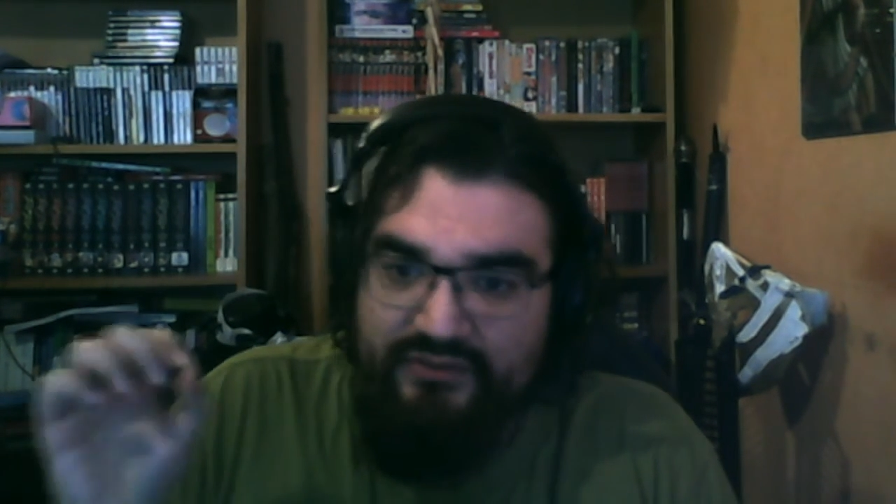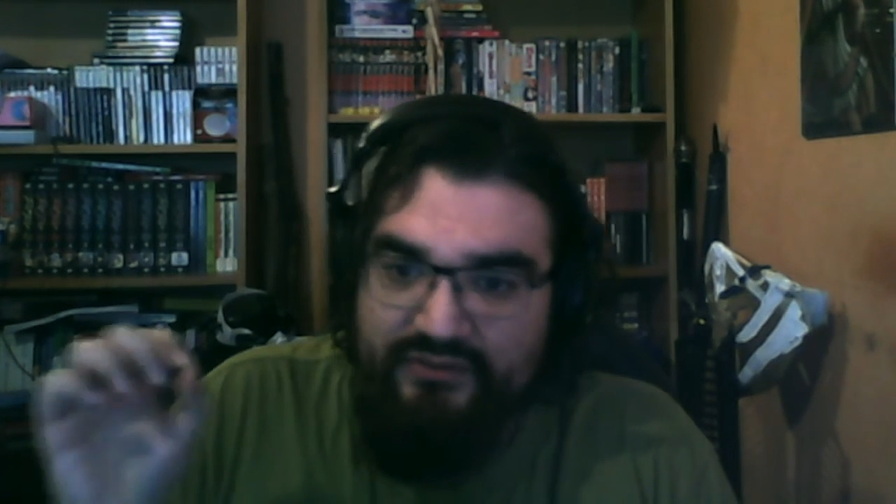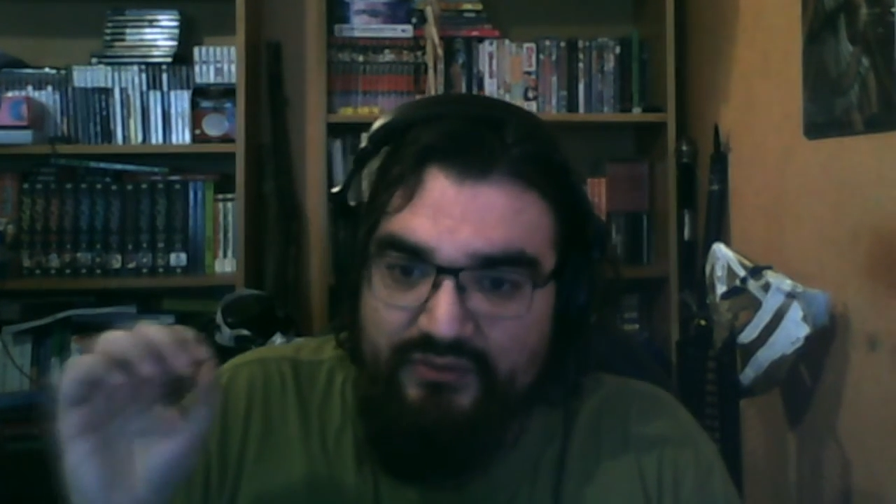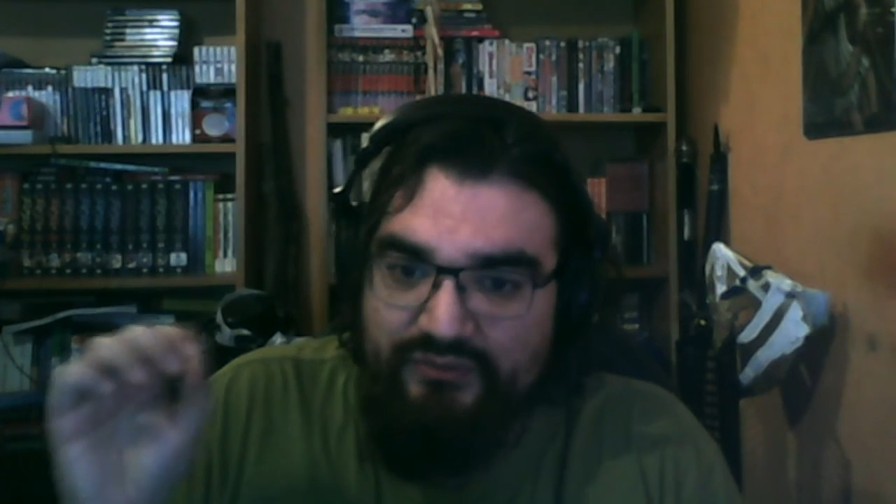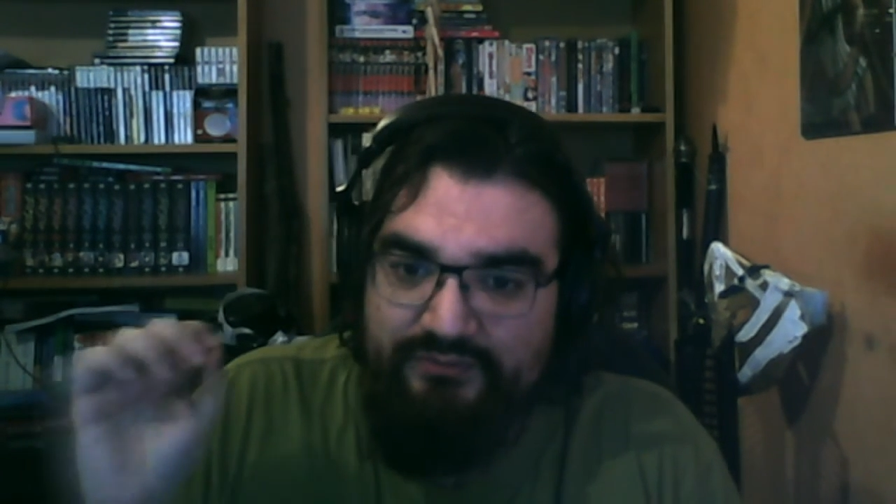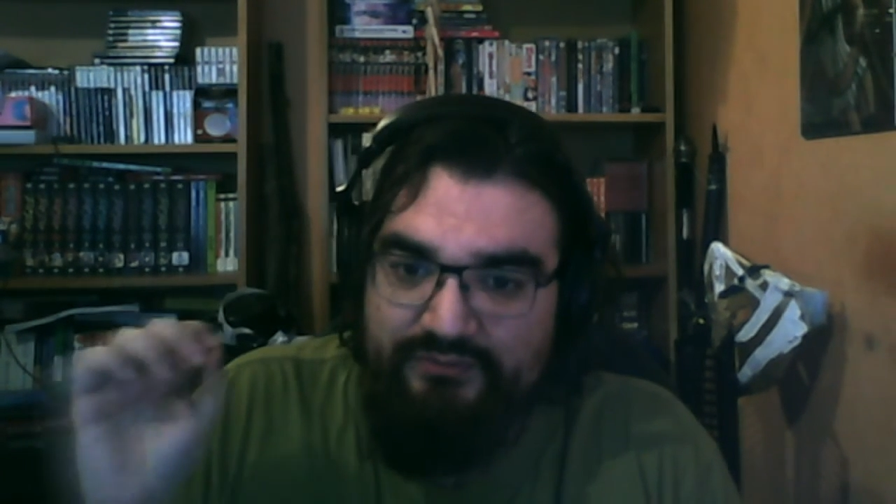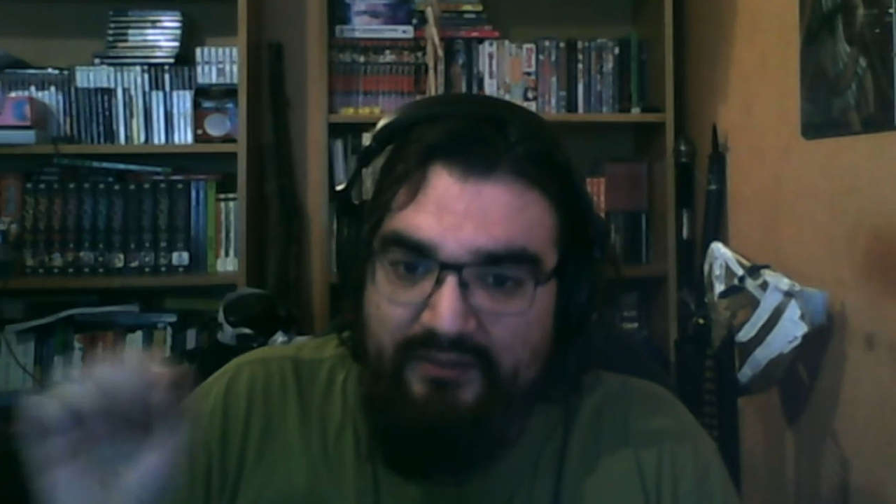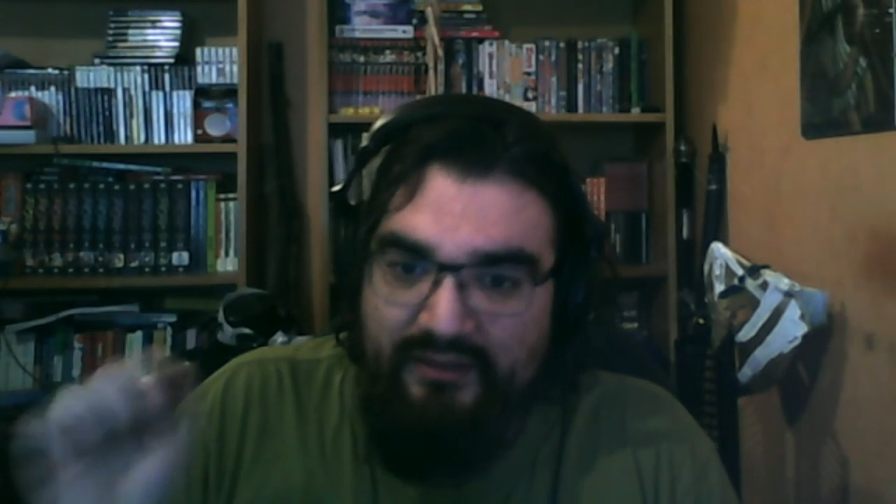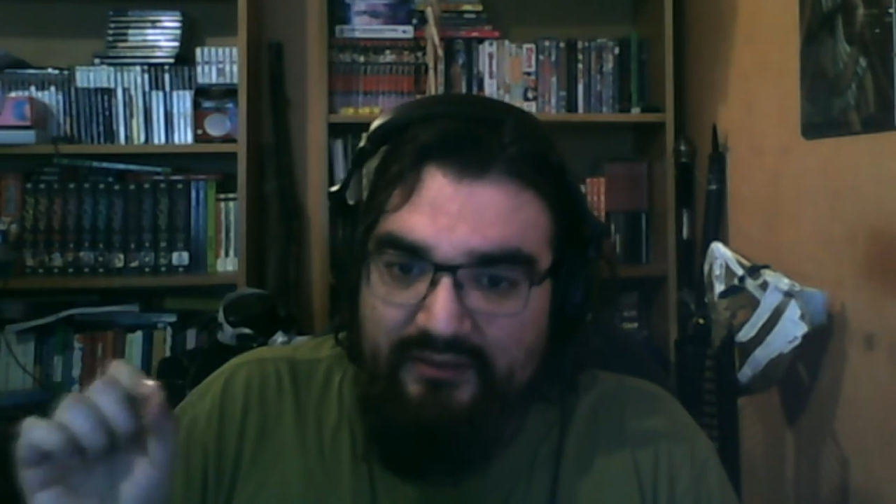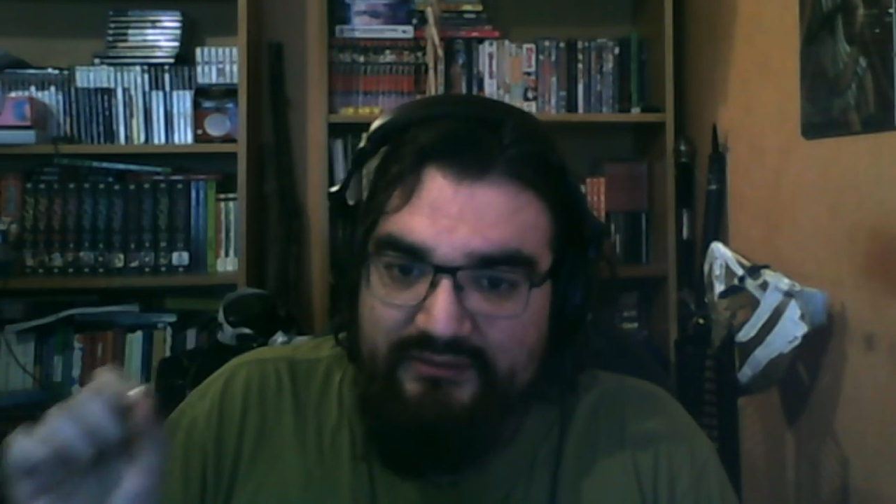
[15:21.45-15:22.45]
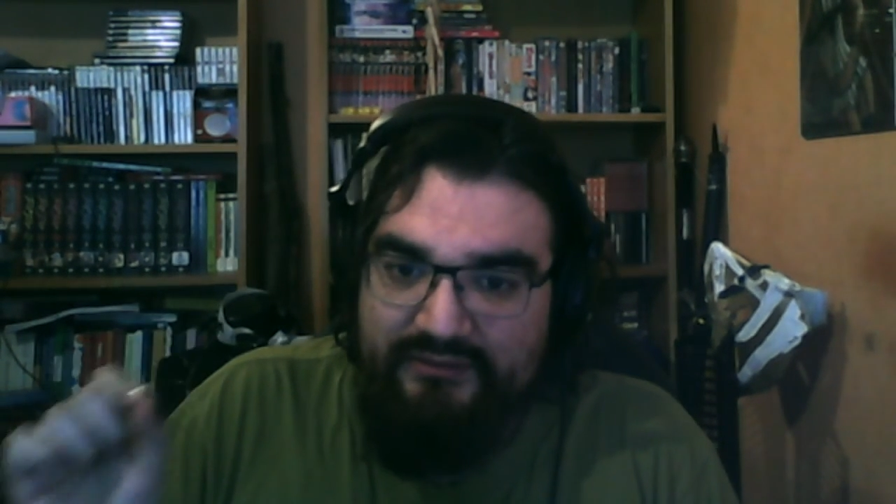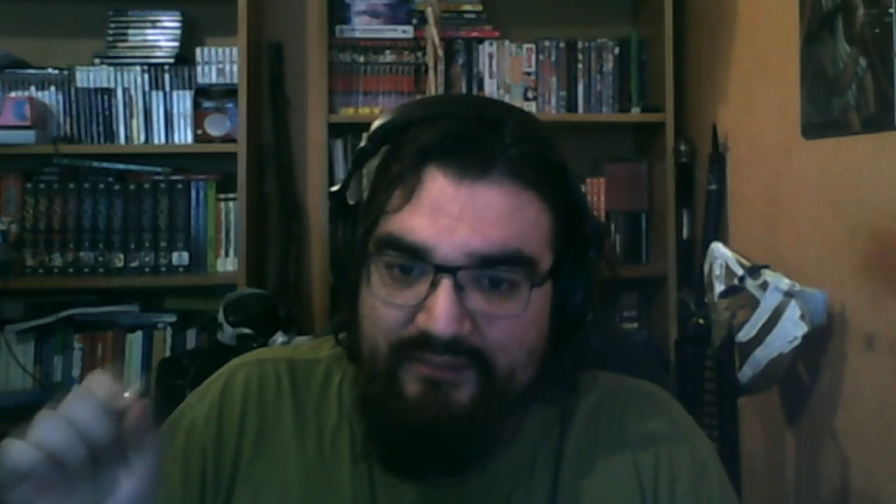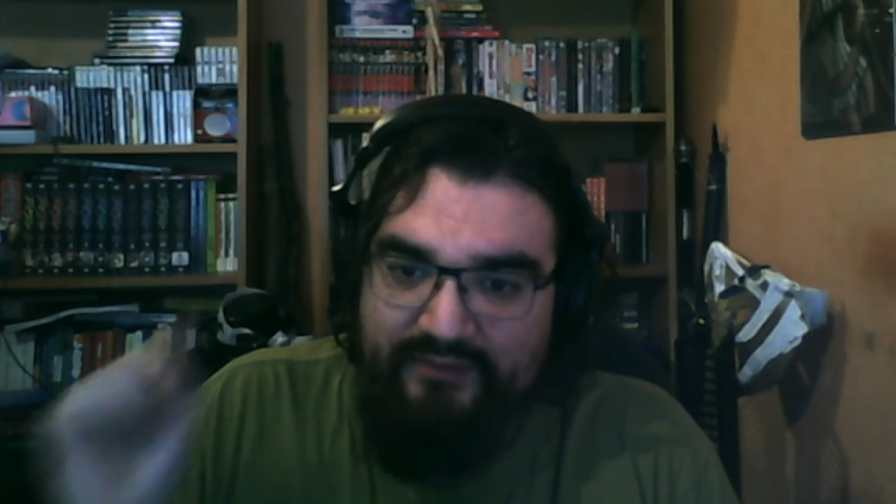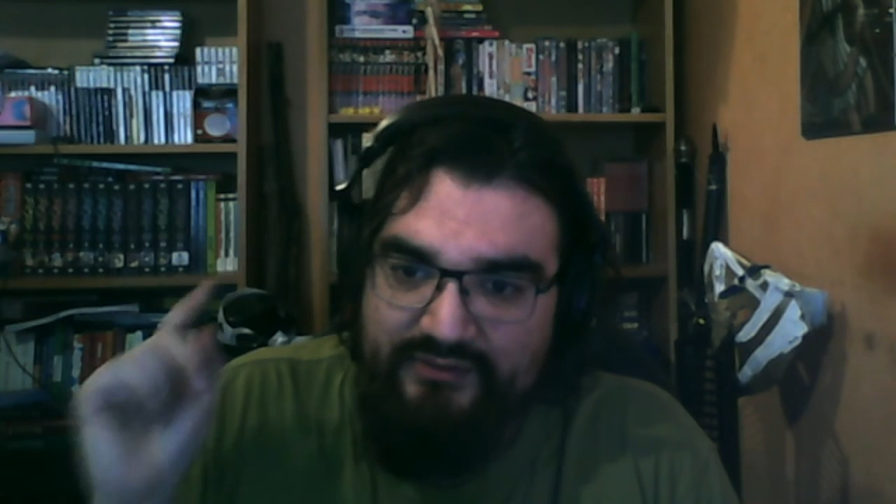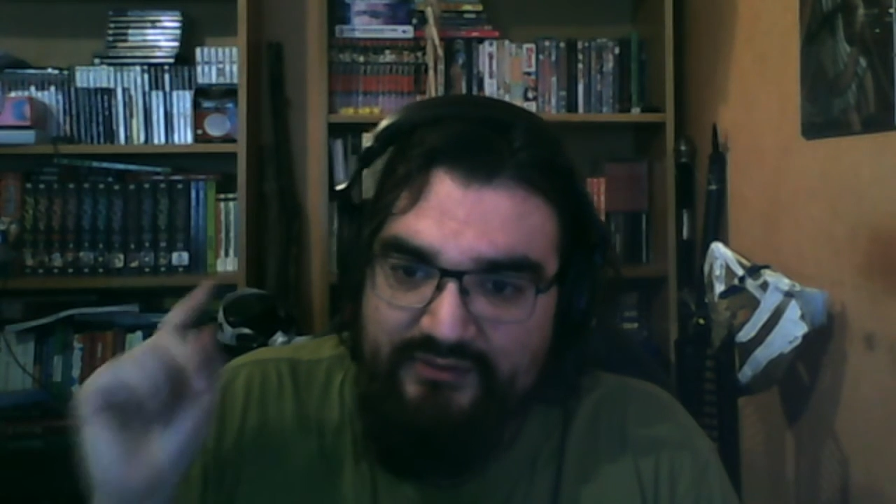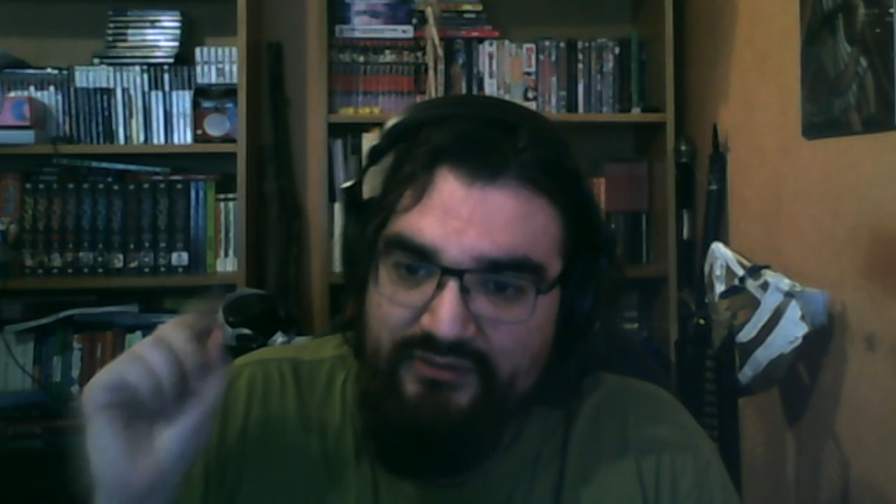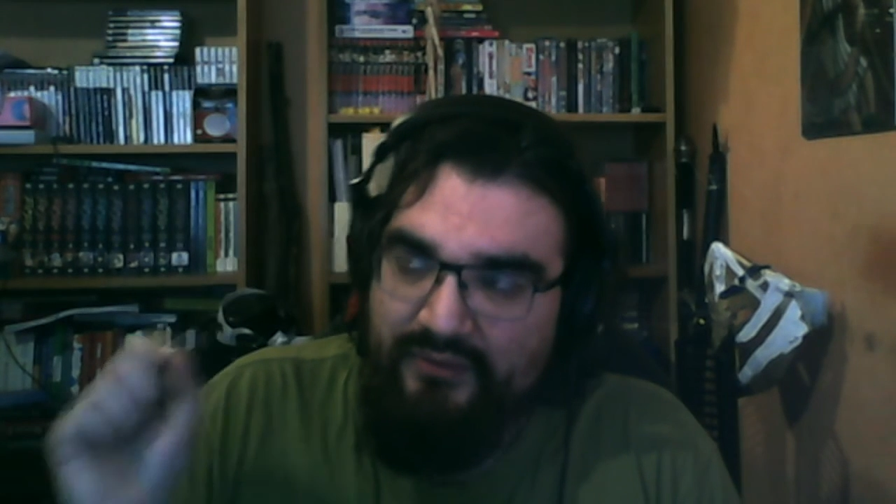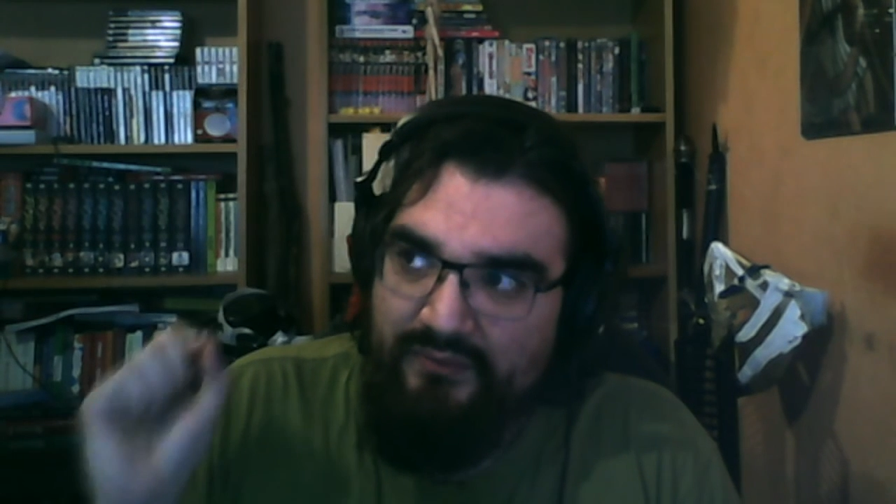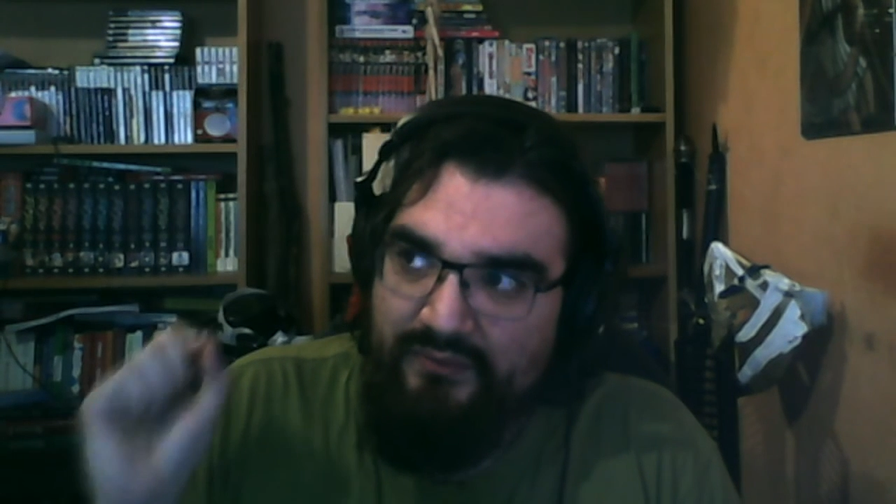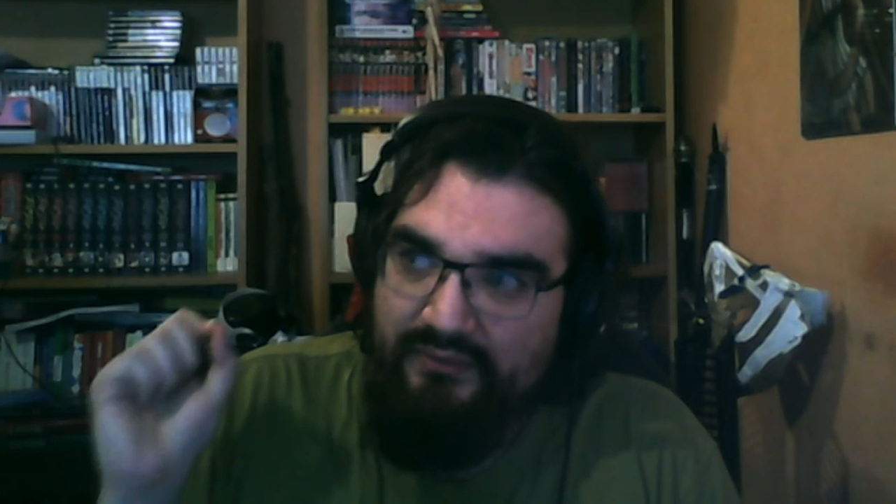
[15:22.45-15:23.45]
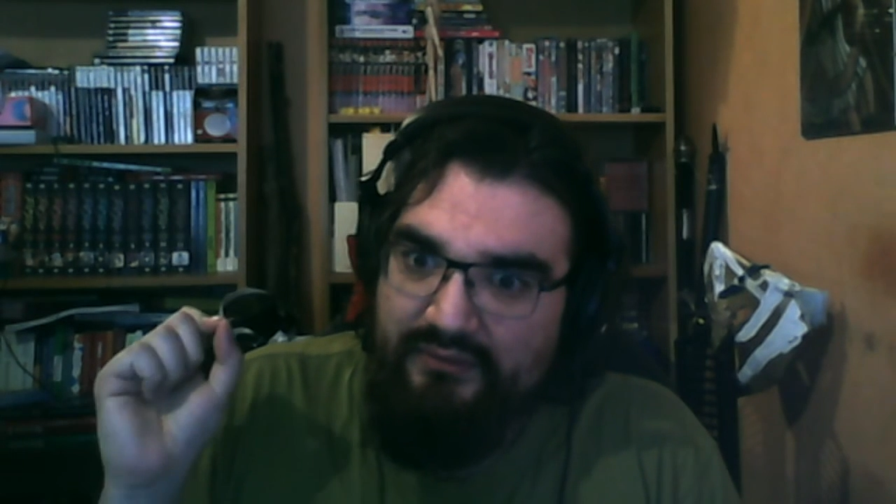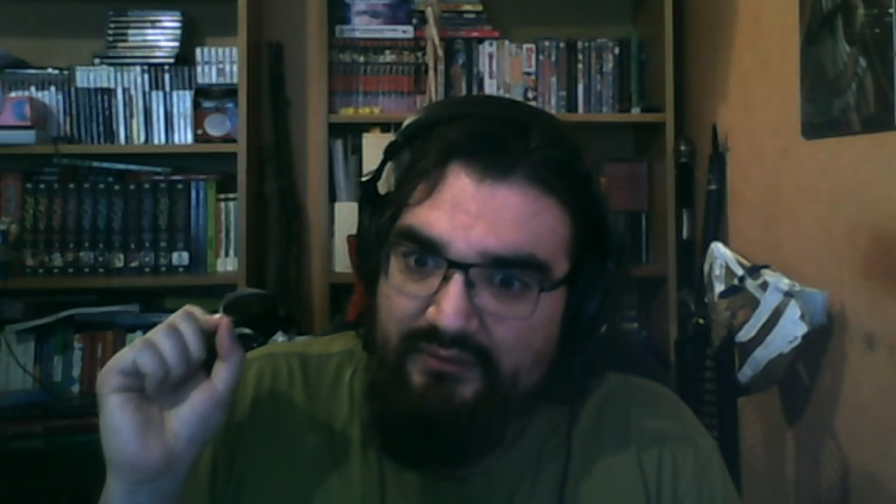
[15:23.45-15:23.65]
so small, something so